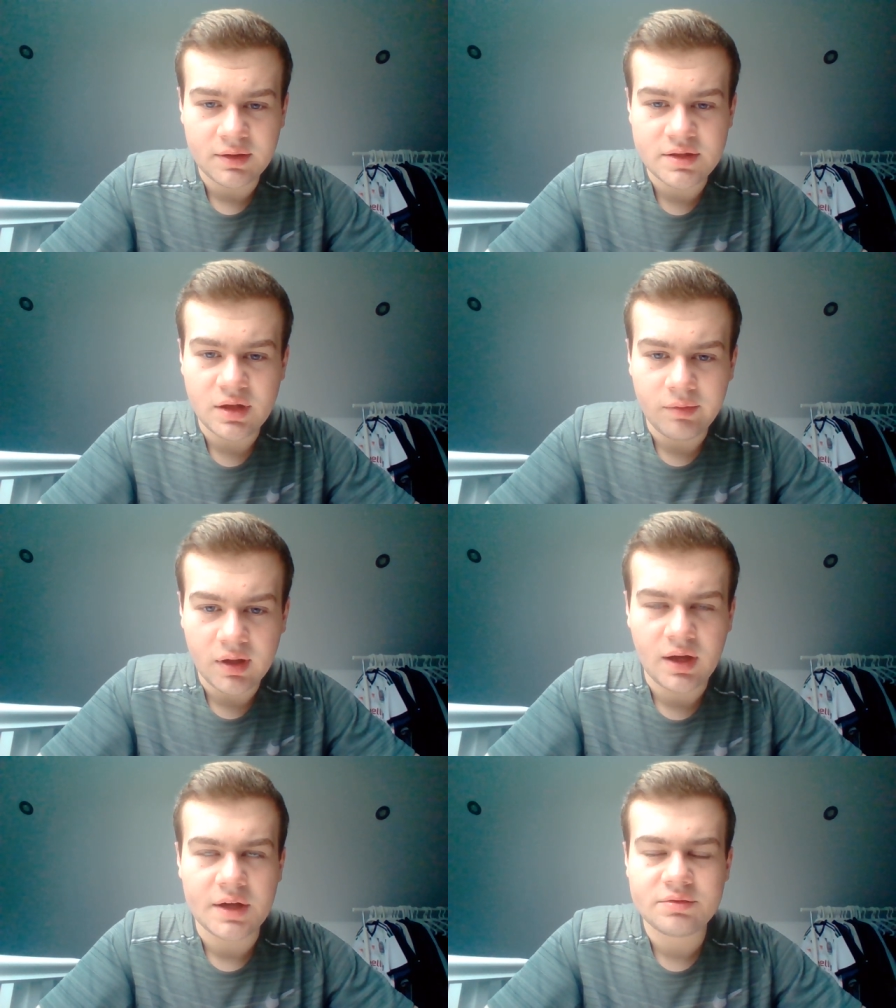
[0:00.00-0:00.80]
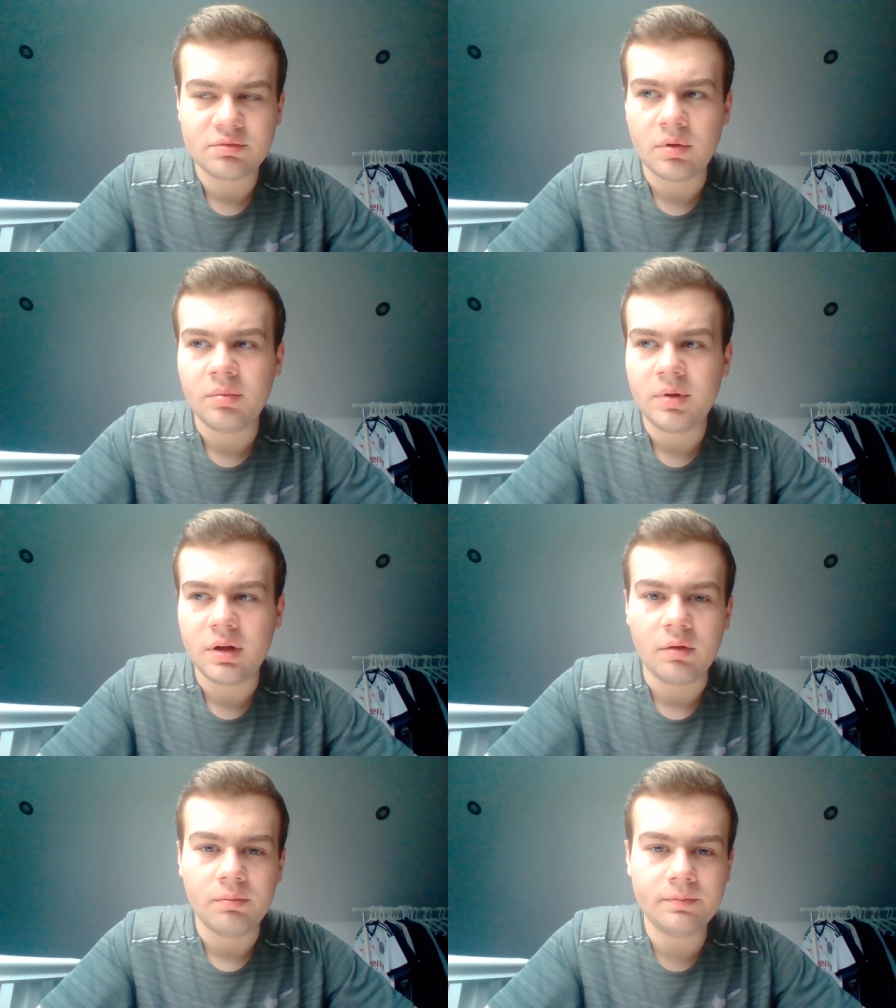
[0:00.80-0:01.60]
that's all we can ask from
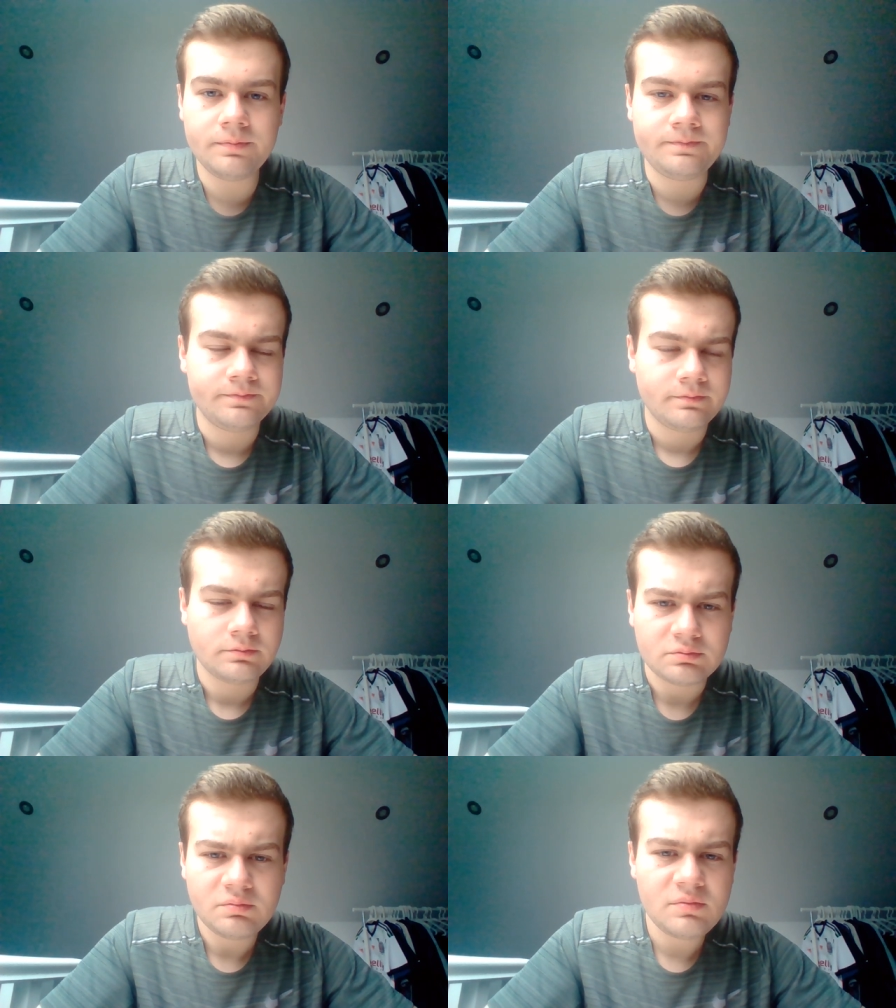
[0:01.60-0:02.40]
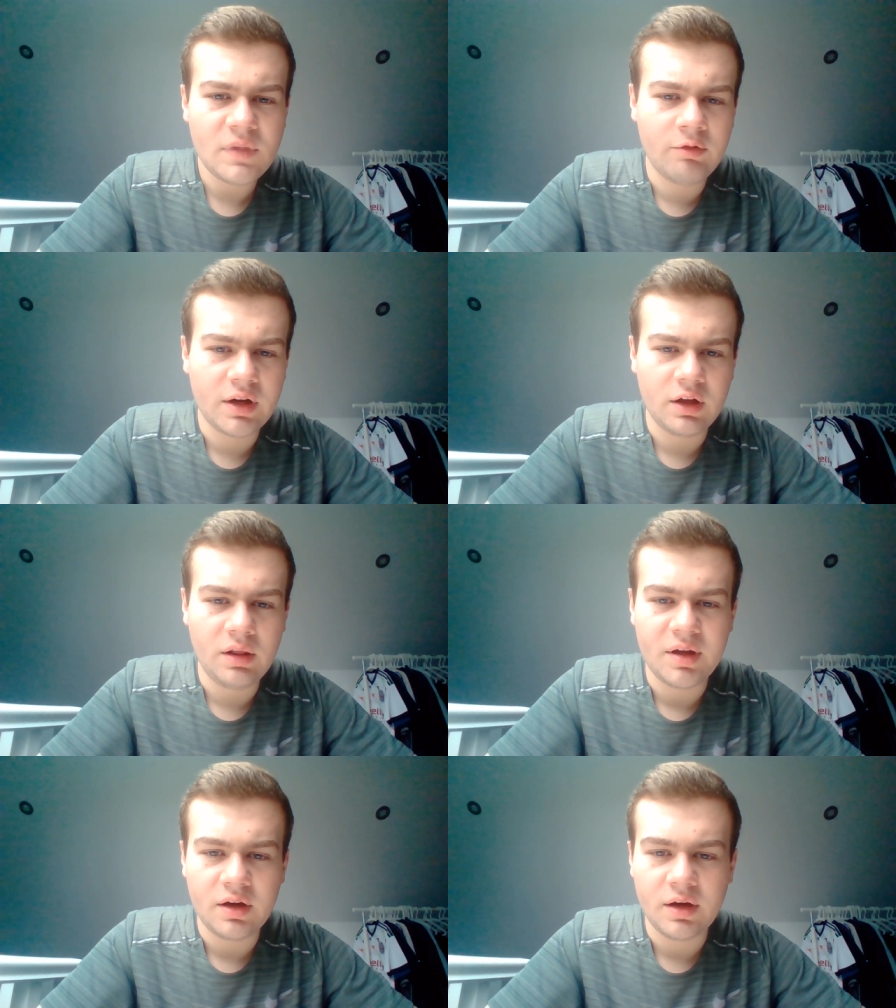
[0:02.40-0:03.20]
him, Whether
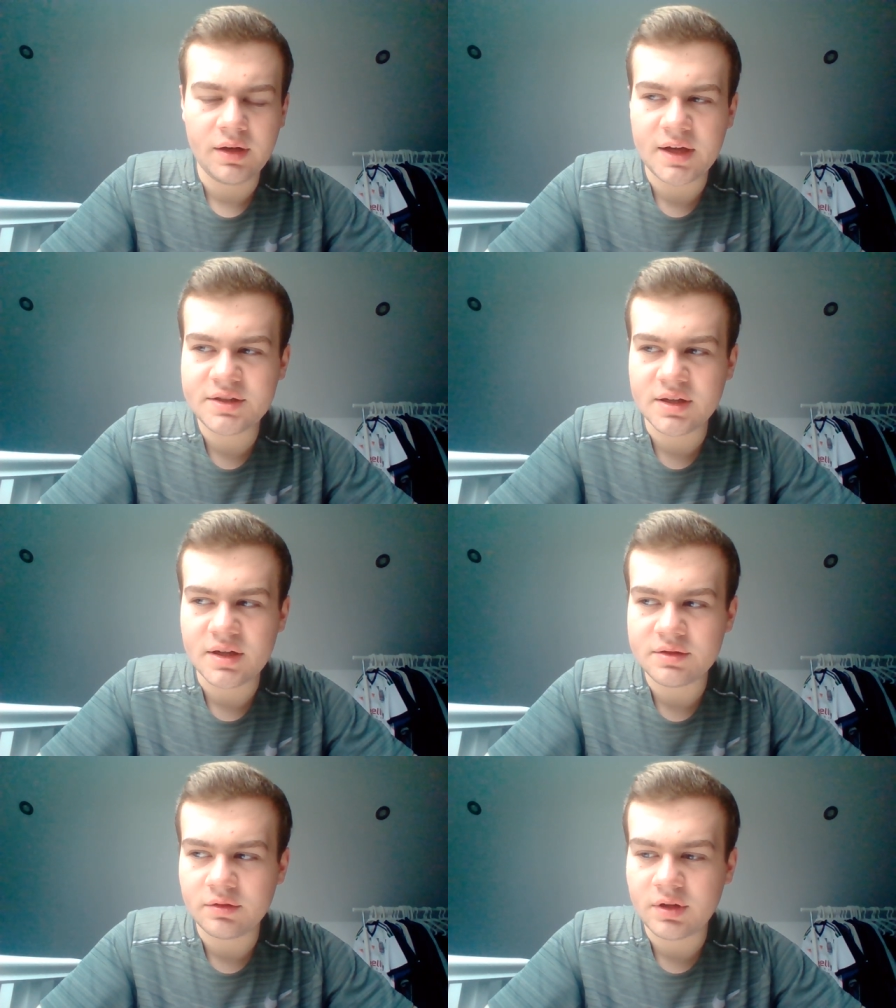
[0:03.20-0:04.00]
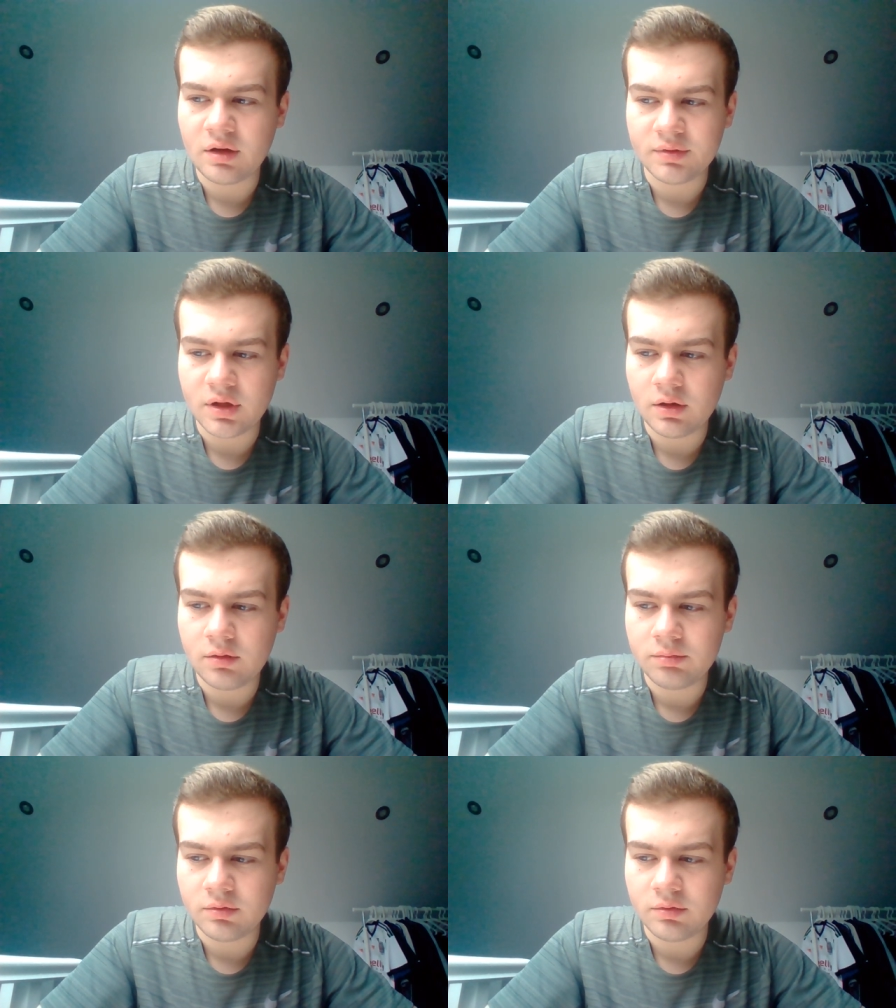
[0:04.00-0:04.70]
he'll be here next season, I don't know.